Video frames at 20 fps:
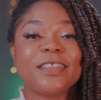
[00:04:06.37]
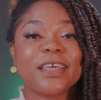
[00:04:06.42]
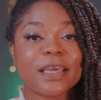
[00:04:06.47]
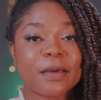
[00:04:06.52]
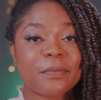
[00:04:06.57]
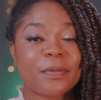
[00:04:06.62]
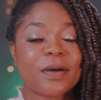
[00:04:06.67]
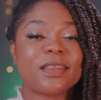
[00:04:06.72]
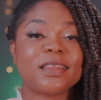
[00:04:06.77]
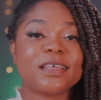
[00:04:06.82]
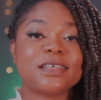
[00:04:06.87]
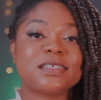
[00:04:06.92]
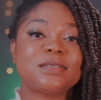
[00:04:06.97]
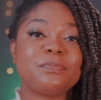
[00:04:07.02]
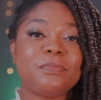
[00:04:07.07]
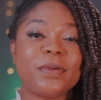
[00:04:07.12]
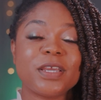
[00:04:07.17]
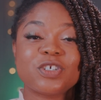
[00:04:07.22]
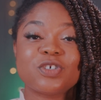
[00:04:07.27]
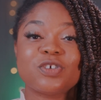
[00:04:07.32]
Think about this.
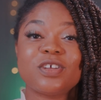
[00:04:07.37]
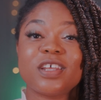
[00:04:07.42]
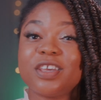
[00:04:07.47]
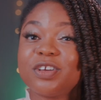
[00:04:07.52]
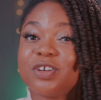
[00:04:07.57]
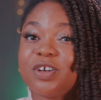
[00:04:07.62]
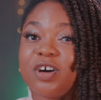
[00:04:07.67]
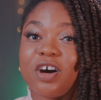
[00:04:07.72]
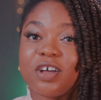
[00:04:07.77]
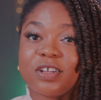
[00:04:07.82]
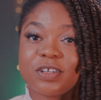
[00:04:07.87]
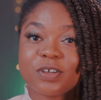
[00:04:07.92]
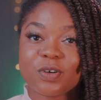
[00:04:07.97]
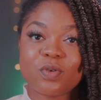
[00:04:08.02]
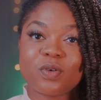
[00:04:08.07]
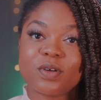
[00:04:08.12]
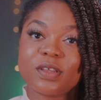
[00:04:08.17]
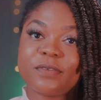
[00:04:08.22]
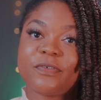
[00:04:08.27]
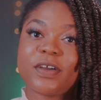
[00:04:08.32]
Make sure that you're not
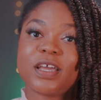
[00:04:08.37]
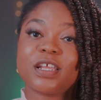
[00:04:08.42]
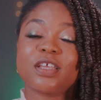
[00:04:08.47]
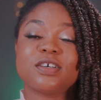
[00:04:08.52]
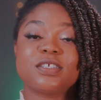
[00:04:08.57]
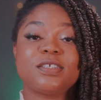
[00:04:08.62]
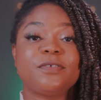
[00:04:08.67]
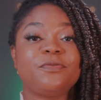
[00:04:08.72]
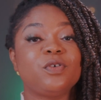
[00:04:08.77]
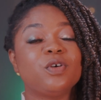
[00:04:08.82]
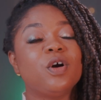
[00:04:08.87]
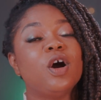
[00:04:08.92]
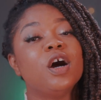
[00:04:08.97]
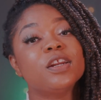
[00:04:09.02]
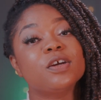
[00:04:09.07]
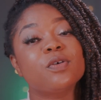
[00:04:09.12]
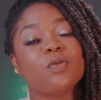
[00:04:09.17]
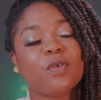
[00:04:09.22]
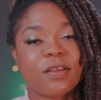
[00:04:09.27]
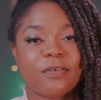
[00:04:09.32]
underqualified, because if you're
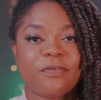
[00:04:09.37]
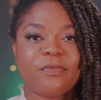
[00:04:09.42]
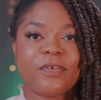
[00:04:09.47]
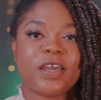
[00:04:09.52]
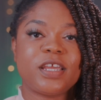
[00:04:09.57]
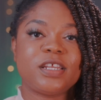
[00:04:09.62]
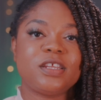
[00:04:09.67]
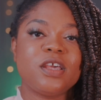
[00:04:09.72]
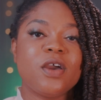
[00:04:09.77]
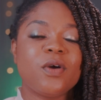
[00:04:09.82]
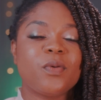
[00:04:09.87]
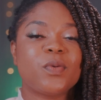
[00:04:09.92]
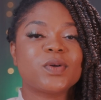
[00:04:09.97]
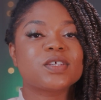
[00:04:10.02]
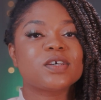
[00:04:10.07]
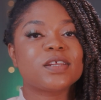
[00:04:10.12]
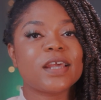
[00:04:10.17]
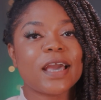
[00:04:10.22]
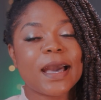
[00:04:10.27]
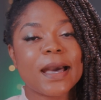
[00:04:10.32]
underqualified,
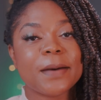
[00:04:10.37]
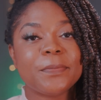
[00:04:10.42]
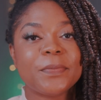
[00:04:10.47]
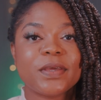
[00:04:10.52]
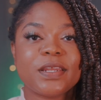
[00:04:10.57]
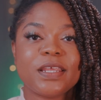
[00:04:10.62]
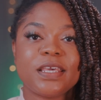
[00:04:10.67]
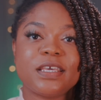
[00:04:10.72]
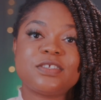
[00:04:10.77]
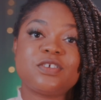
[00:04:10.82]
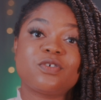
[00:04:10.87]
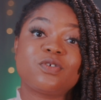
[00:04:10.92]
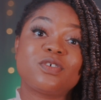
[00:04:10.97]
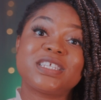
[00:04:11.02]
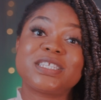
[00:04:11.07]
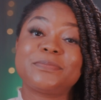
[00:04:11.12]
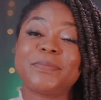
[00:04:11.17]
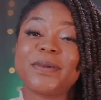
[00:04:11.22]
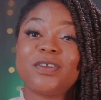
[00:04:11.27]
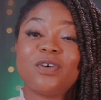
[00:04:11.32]
what's going to happen is you're going
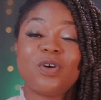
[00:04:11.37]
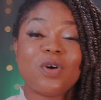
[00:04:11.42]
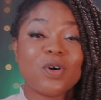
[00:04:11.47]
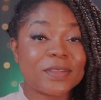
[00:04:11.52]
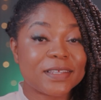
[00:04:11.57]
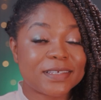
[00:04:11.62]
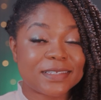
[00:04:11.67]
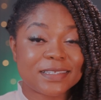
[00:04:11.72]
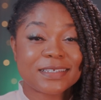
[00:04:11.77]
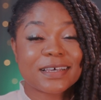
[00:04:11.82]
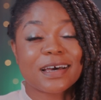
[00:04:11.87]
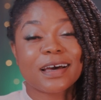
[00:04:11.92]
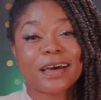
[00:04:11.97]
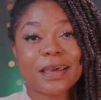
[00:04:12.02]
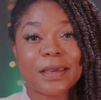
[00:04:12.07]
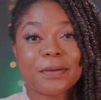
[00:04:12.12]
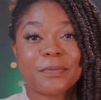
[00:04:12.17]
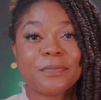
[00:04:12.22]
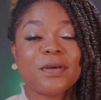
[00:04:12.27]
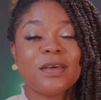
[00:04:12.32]
to spend all this
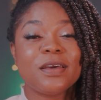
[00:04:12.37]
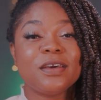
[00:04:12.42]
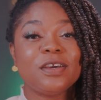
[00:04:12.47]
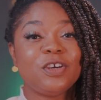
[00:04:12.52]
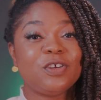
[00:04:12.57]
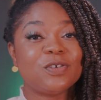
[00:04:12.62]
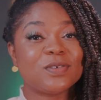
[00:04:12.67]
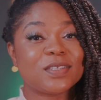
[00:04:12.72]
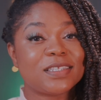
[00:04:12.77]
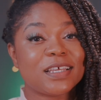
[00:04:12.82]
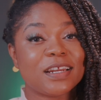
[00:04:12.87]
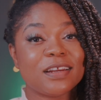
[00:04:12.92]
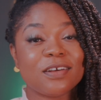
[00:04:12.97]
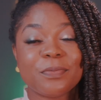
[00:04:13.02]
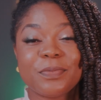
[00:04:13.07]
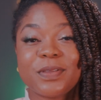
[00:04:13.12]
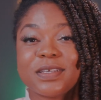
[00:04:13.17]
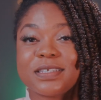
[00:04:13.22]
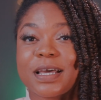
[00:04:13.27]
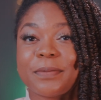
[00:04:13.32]
time, setting
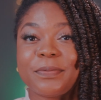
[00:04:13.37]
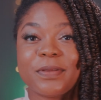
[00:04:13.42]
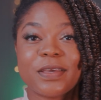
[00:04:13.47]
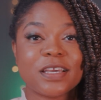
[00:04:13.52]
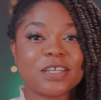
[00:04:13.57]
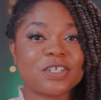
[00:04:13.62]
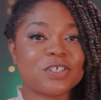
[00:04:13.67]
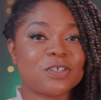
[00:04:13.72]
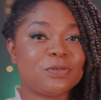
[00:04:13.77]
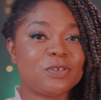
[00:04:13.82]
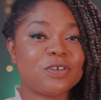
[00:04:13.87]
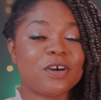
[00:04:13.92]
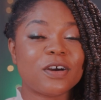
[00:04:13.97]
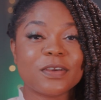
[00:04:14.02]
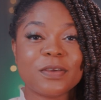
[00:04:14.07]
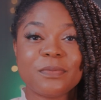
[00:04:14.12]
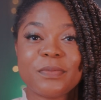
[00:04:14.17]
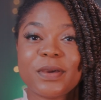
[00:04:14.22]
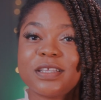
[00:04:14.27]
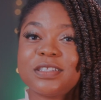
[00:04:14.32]
up this application
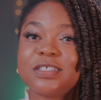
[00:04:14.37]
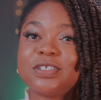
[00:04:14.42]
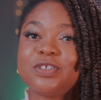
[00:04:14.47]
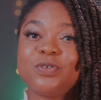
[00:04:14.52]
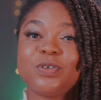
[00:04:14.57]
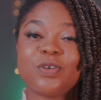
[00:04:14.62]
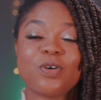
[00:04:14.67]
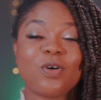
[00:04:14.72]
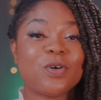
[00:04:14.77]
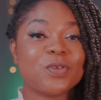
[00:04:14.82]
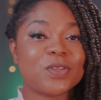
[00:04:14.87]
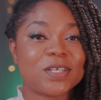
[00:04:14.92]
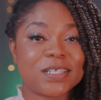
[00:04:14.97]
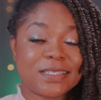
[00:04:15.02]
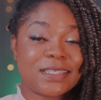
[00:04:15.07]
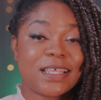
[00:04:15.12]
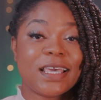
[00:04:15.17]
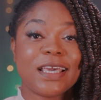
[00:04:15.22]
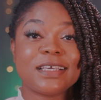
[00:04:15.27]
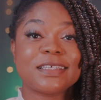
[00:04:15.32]
documents, doing all these
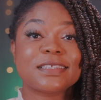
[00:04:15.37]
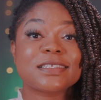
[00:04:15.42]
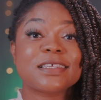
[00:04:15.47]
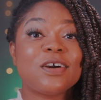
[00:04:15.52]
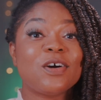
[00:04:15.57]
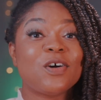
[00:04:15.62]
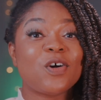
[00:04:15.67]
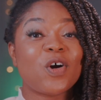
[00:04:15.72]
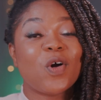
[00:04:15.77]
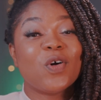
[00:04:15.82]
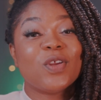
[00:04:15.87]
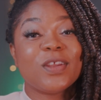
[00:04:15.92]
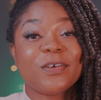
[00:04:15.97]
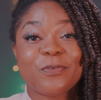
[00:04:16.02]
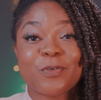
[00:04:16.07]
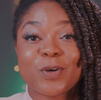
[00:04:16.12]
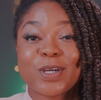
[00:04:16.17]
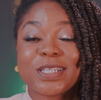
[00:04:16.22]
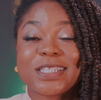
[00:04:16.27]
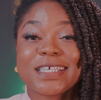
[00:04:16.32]
things, only
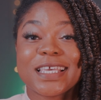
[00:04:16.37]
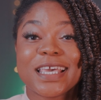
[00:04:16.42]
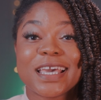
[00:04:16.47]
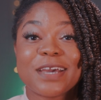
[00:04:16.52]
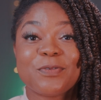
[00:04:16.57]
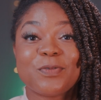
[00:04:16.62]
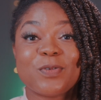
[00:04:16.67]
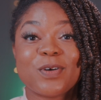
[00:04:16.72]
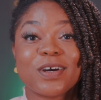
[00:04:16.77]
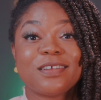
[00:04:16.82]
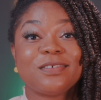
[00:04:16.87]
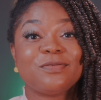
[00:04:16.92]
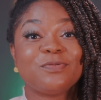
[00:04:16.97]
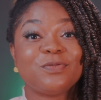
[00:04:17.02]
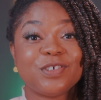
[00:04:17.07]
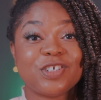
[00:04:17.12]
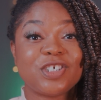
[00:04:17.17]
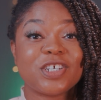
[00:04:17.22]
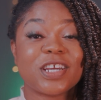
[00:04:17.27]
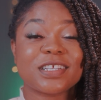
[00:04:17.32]
for it to get what?
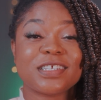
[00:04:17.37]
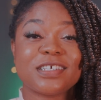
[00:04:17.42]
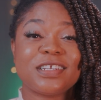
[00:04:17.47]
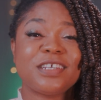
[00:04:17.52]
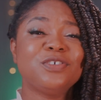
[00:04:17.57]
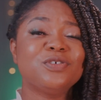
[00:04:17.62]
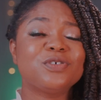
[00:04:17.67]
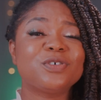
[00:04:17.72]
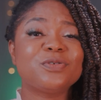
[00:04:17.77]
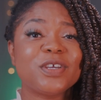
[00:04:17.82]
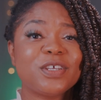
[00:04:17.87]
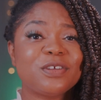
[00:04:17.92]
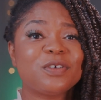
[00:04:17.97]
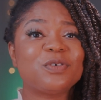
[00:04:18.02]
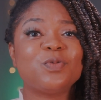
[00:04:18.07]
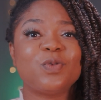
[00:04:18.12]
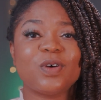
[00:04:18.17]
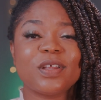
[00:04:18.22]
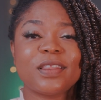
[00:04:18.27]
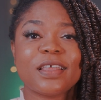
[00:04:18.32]
Rejected. And you really
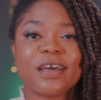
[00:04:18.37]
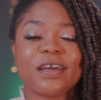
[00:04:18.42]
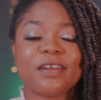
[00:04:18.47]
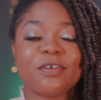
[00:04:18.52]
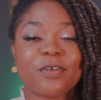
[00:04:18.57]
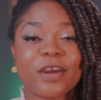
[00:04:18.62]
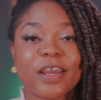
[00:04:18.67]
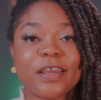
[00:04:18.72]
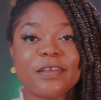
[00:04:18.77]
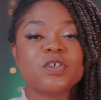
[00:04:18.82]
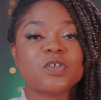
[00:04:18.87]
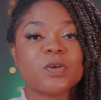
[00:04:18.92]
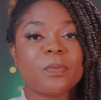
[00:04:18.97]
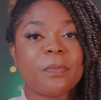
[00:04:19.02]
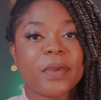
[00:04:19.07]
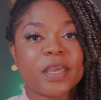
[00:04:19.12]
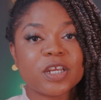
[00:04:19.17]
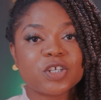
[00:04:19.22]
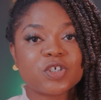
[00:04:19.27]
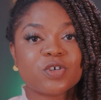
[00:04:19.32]
don't want that, all right? So
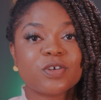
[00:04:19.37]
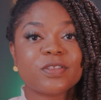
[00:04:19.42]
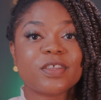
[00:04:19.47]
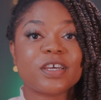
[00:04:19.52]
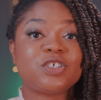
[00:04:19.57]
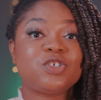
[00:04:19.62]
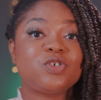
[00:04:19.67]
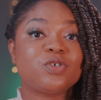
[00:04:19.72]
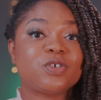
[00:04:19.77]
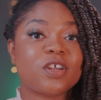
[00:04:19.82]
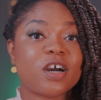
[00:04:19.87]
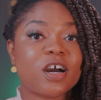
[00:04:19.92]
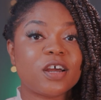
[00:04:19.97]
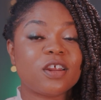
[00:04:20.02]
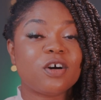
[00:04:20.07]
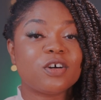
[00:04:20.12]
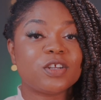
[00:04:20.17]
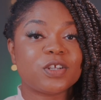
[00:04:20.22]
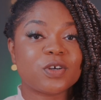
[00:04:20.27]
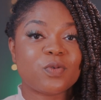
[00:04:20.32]
make sure that you're
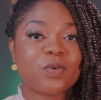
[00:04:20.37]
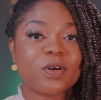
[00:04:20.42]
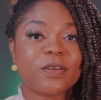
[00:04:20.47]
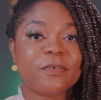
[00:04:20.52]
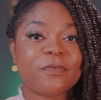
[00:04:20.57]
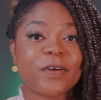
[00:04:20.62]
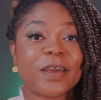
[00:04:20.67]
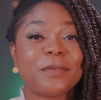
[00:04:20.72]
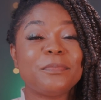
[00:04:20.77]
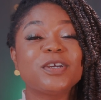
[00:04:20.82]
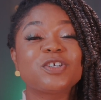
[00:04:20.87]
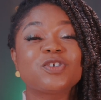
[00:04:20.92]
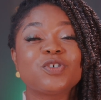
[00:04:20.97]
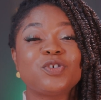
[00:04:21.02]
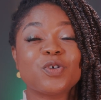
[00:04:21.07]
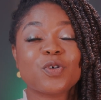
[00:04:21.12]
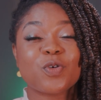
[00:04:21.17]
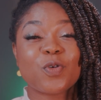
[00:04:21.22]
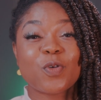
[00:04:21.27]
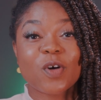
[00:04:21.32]
not underqualified. Make sure
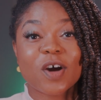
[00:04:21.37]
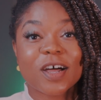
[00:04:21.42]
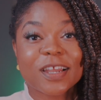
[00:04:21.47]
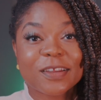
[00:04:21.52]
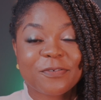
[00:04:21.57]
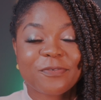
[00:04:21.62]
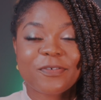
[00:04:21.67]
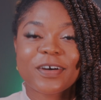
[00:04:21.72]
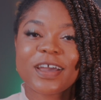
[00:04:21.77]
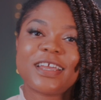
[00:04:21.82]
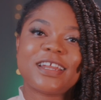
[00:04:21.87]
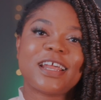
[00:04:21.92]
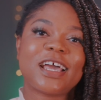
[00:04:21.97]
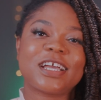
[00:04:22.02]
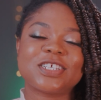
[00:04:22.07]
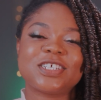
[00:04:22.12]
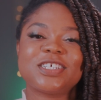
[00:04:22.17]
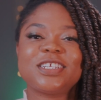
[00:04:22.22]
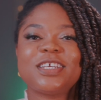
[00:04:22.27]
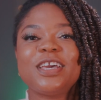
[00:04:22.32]
you're qualified
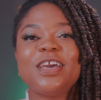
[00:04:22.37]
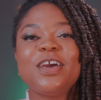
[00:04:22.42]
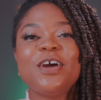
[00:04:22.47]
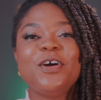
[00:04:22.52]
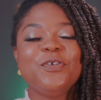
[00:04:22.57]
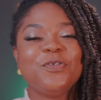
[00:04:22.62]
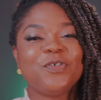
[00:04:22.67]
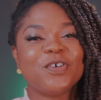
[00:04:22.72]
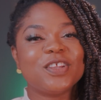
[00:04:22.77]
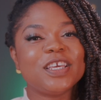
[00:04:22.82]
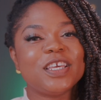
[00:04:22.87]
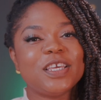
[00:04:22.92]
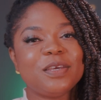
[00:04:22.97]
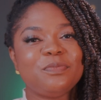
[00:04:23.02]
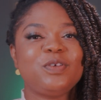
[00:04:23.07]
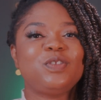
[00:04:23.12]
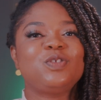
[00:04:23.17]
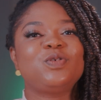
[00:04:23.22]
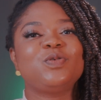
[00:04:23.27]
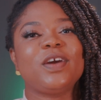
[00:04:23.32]
actually for the
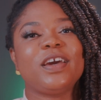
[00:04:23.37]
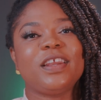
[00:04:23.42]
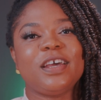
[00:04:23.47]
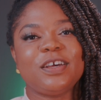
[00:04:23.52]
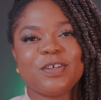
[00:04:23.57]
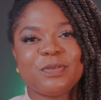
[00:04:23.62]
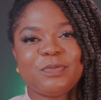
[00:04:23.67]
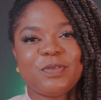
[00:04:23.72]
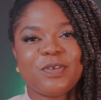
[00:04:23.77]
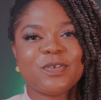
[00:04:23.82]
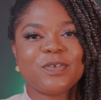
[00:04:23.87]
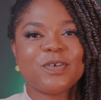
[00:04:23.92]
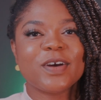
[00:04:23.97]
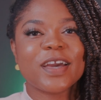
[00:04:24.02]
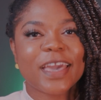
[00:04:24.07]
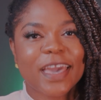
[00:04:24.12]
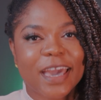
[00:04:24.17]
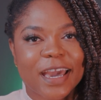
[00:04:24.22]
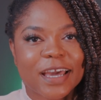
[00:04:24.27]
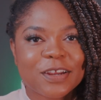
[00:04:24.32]
EB2-NIW
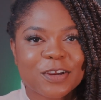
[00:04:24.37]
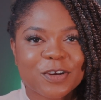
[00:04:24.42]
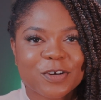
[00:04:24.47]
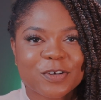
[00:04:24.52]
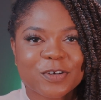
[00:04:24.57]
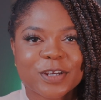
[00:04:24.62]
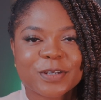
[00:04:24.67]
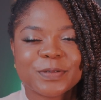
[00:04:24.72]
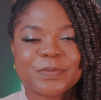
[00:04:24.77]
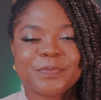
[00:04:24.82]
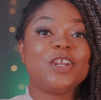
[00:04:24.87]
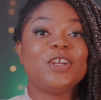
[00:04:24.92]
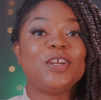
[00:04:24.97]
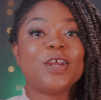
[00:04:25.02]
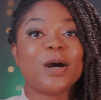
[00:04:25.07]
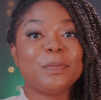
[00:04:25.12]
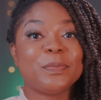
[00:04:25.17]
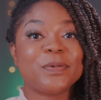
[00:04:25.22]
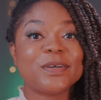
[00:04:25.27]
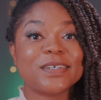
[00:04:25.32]
category.
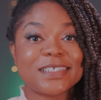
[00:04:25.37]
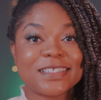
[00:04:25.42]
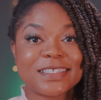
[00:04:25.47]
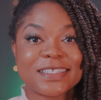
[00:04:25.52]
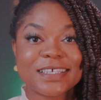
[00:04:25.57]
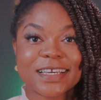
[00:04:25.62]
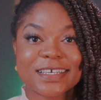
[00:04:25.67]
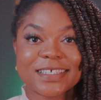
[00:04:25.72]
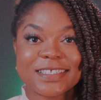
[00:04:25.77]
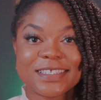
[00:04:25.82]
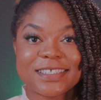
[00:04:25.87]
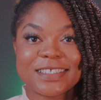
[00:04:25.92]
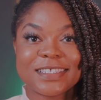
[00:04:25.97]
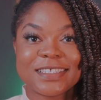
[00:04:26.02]
Number 6.